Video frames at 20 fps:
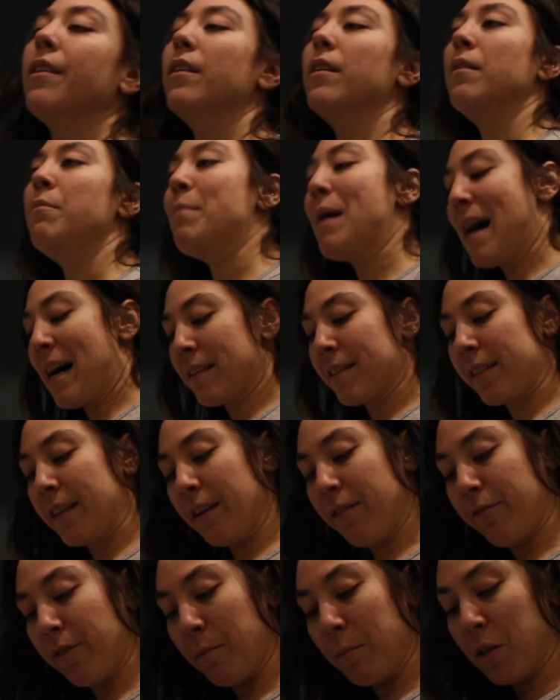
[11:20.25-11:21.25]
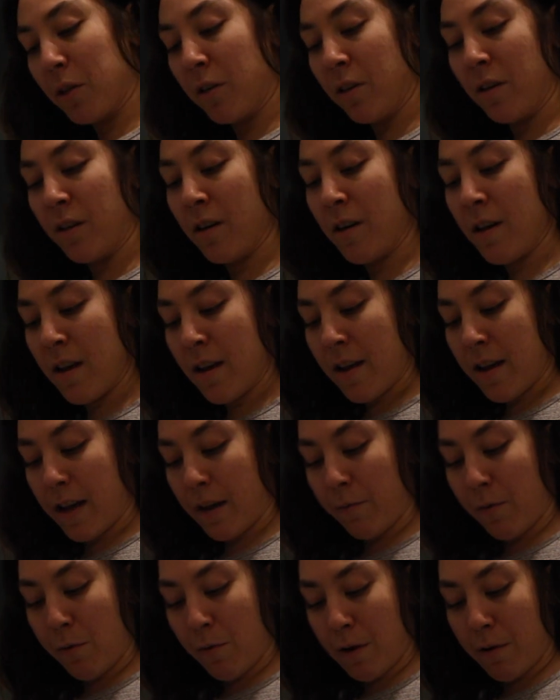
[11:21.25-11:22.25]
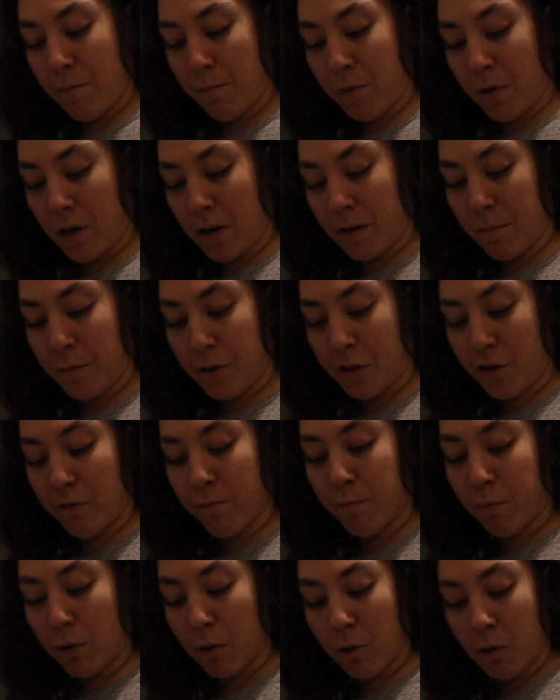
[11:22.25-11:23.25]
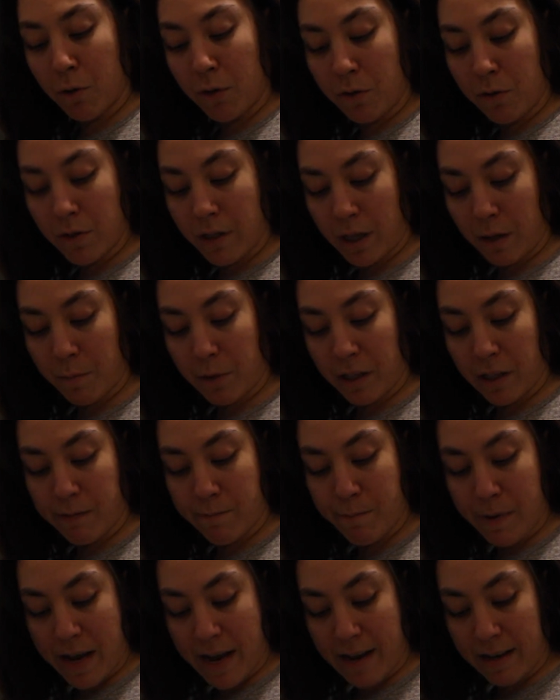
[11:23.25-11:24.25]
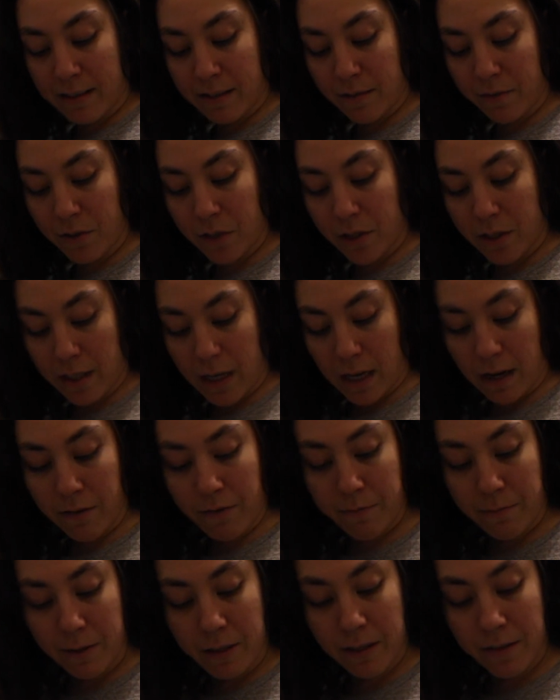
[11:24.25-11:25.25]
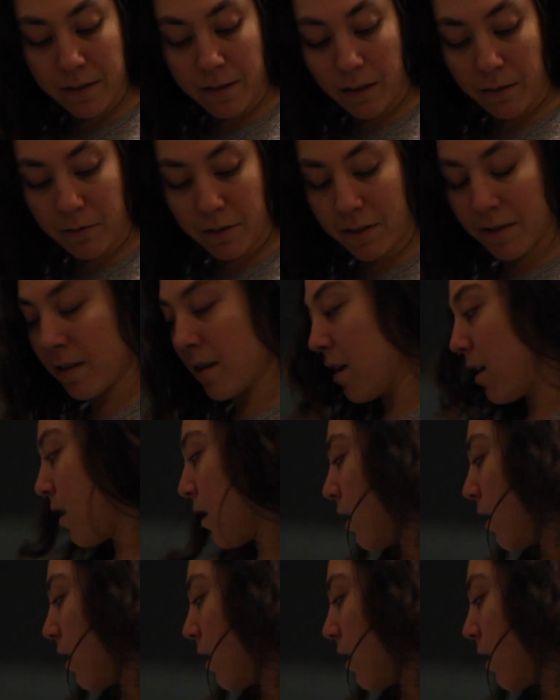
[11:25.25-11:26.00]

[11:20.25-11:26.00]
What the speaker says: the basket from her, and we went and bought a bunch of produce, and I bought like bags of stuff because I was